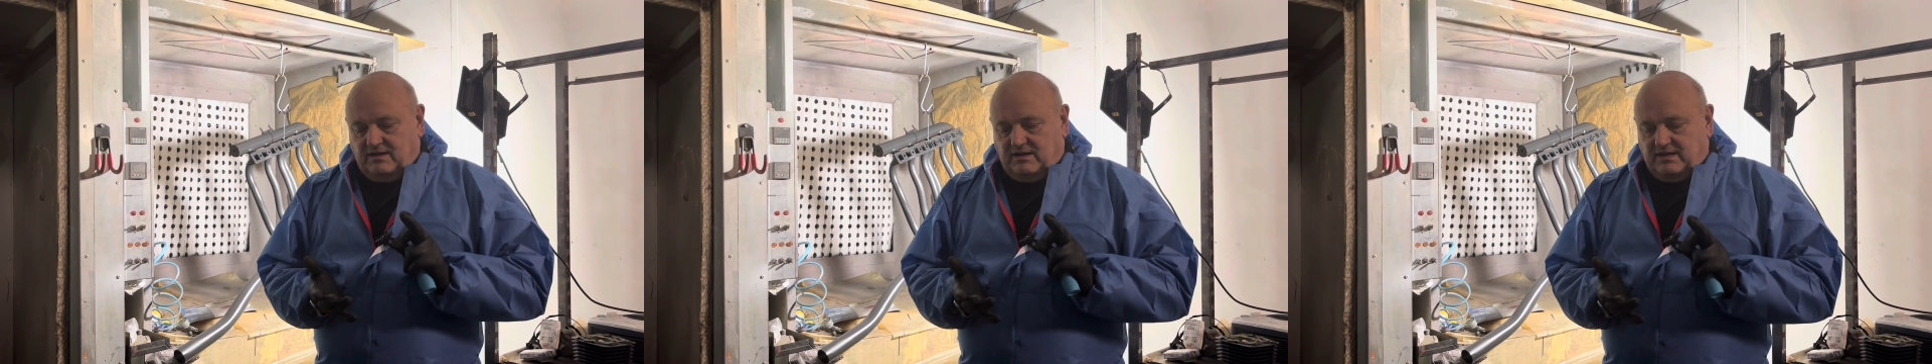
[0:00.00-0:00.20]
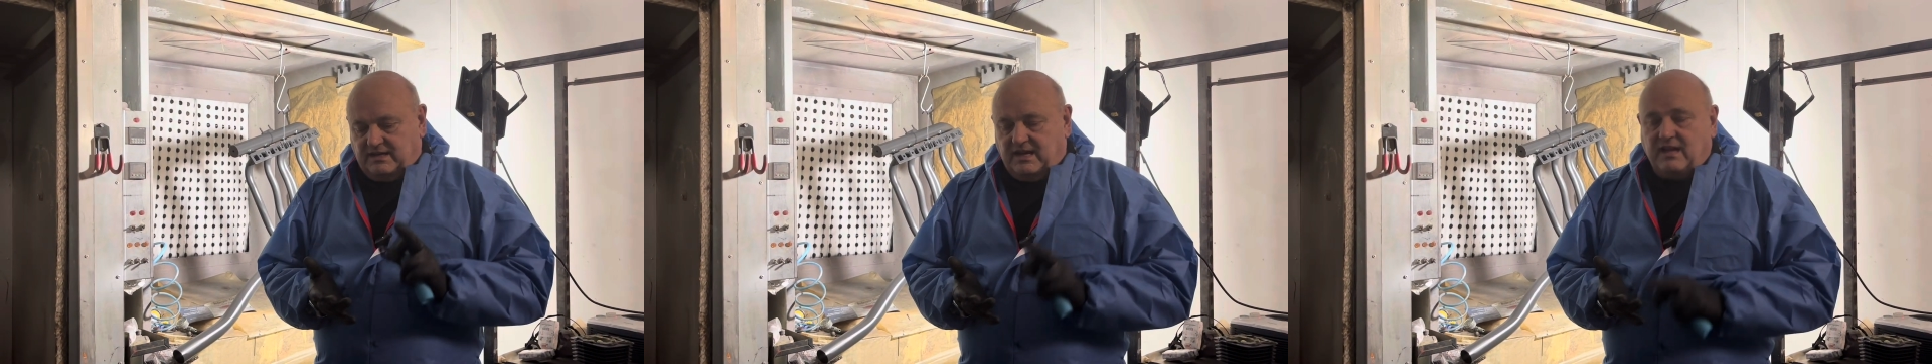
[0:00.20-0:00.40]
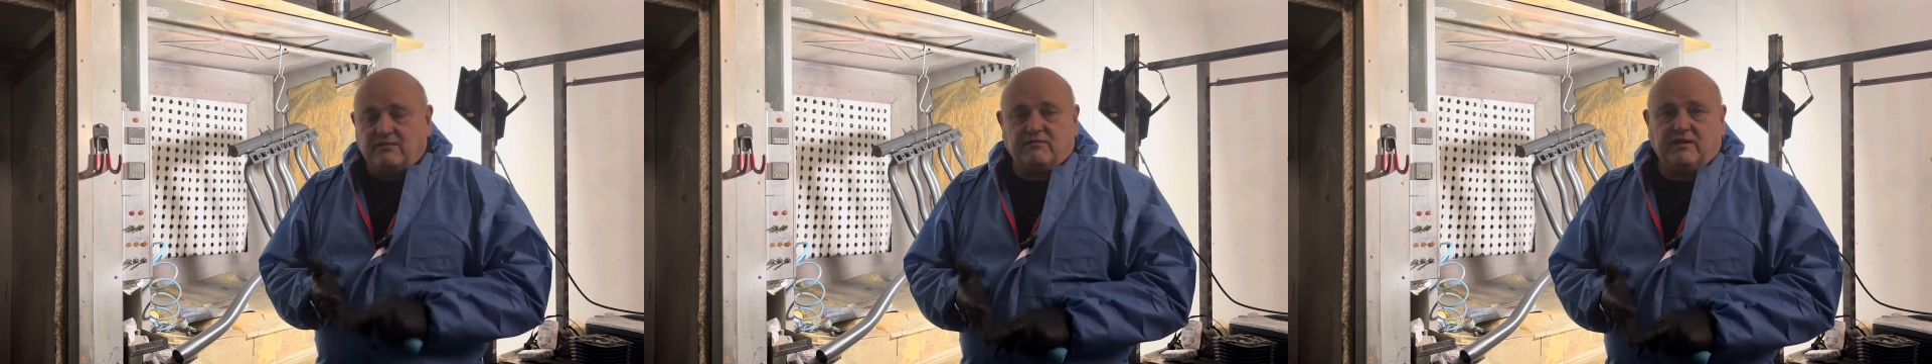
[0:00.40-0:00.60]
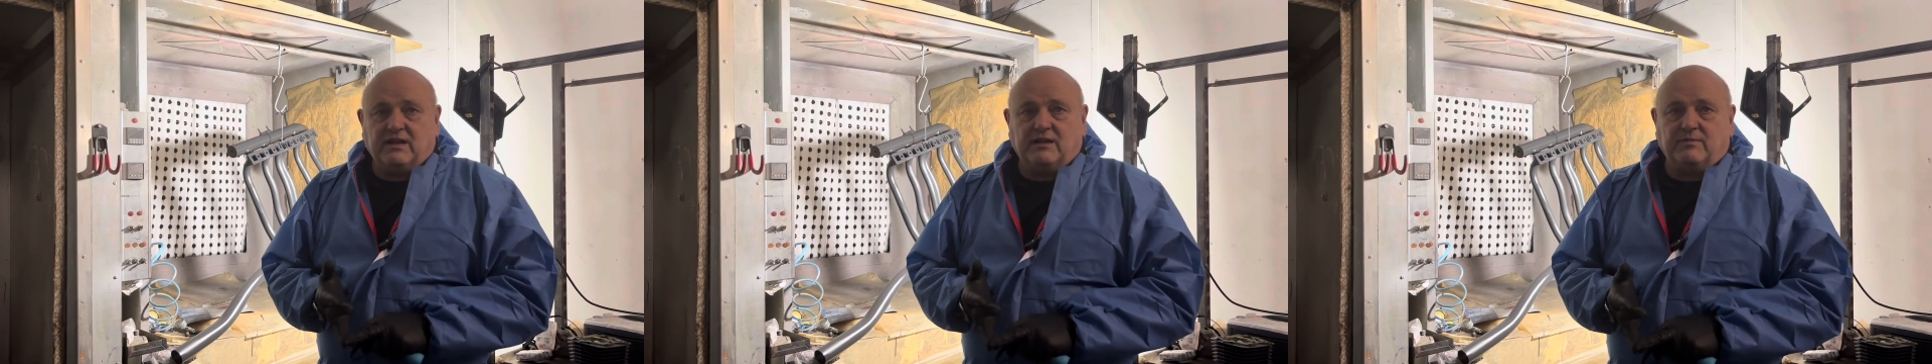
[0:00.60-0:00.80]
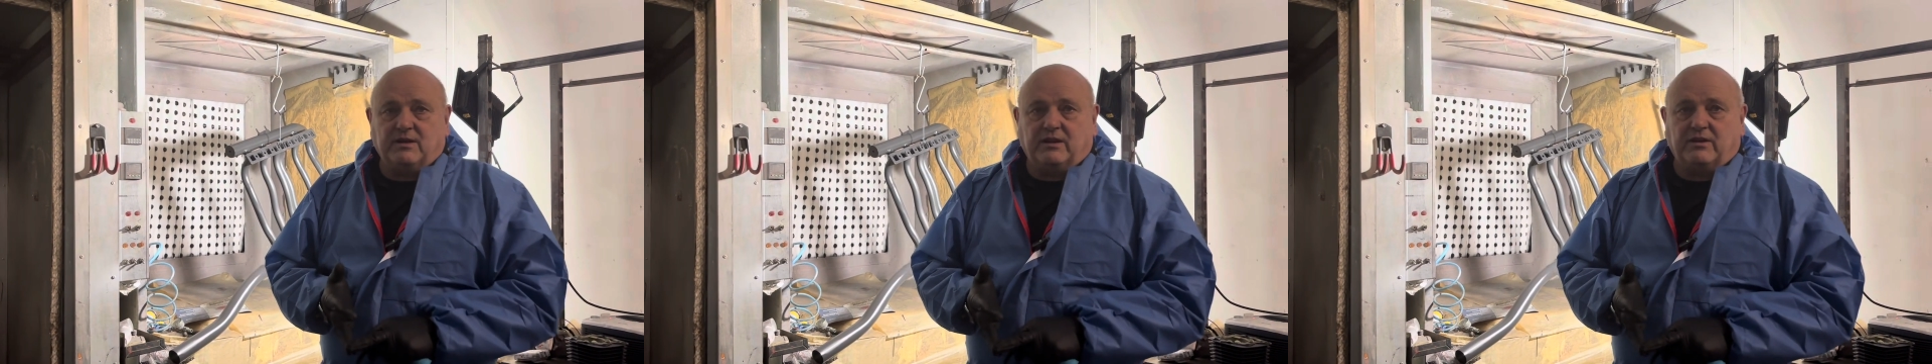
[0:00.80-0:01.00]
Again,
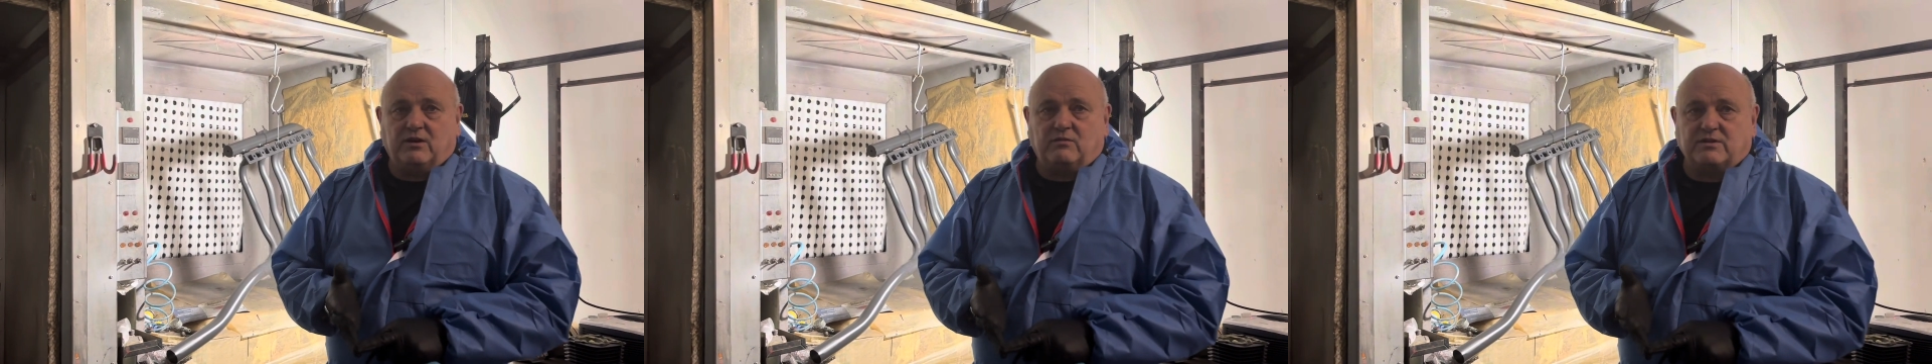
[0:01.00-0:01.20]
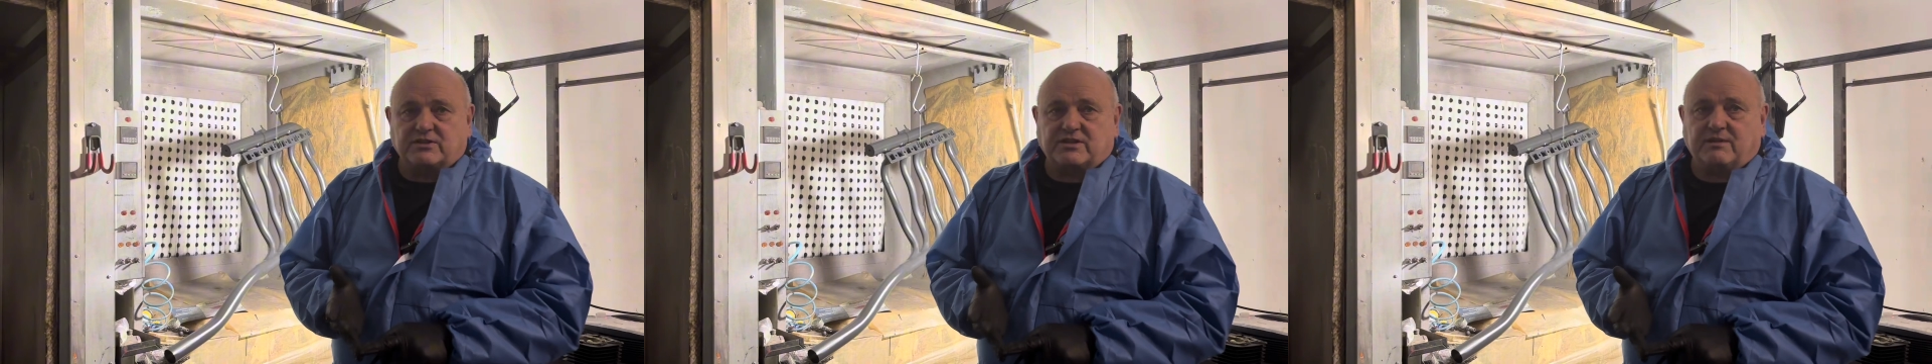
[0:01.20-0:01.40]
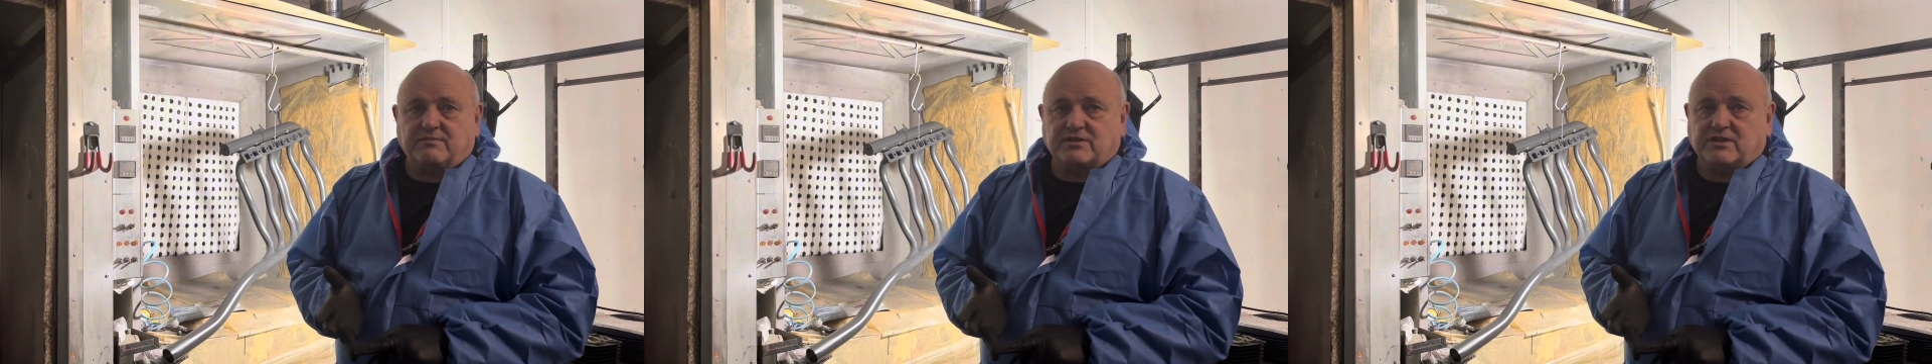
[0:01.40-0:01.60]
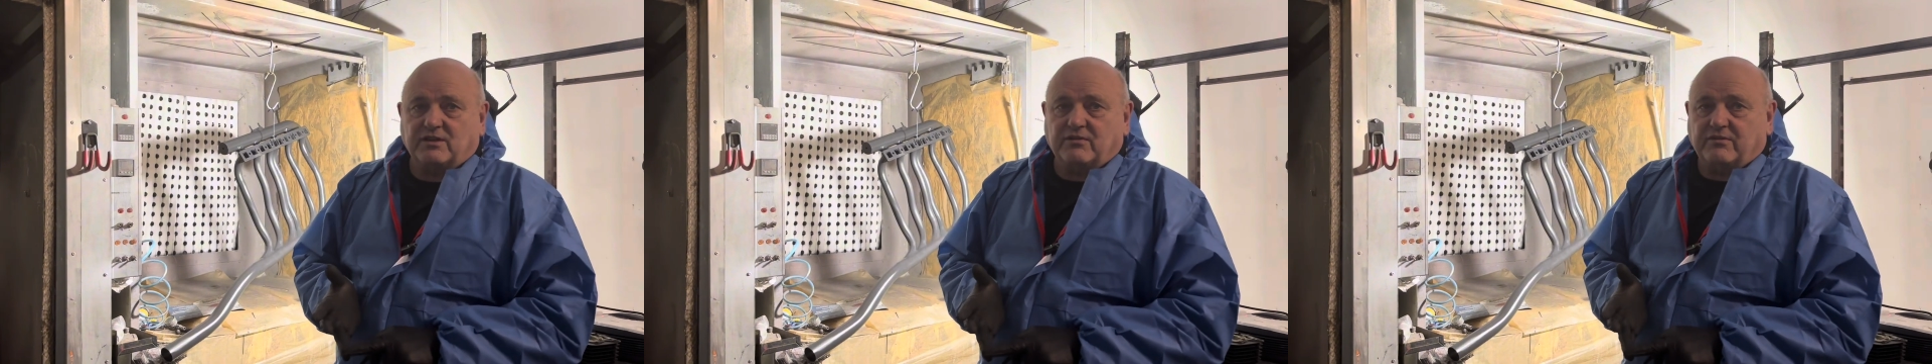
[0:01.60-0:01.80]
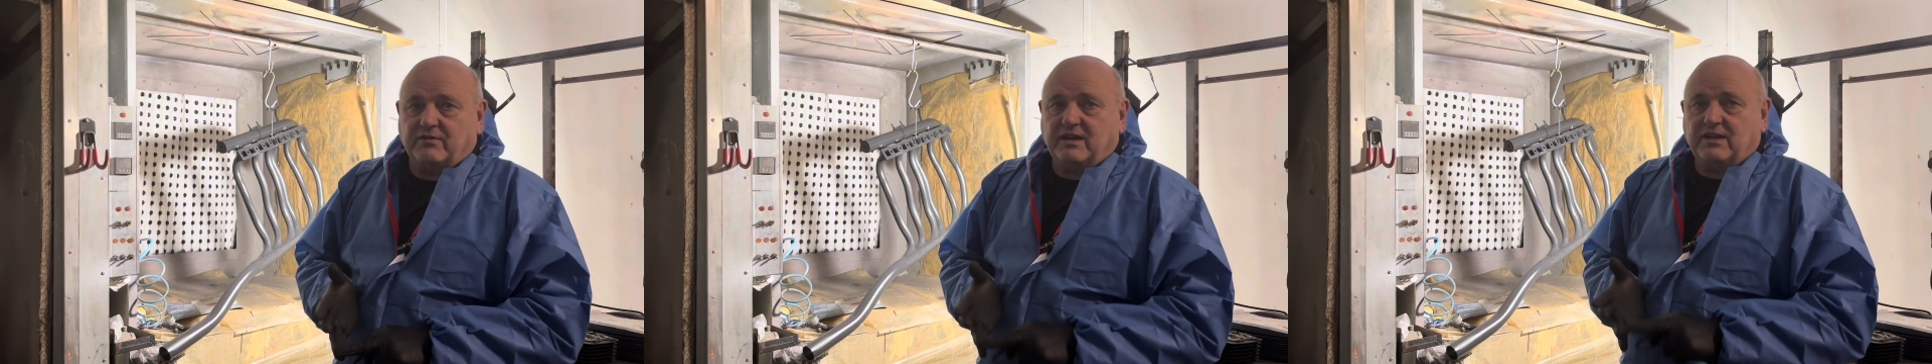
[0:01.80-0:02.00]
available on
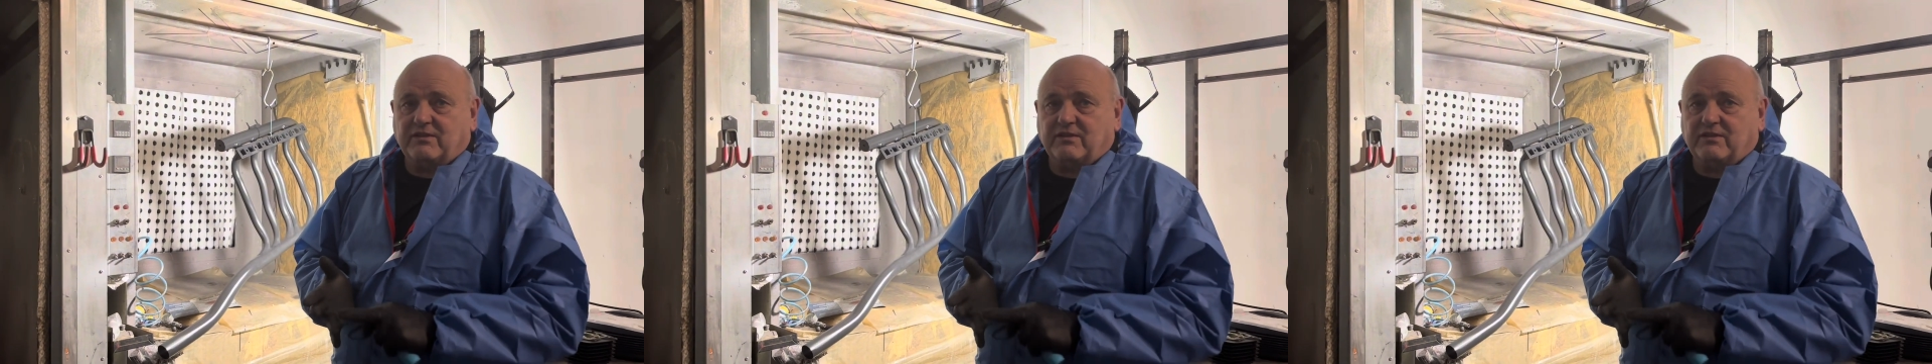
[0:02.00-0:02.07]
01723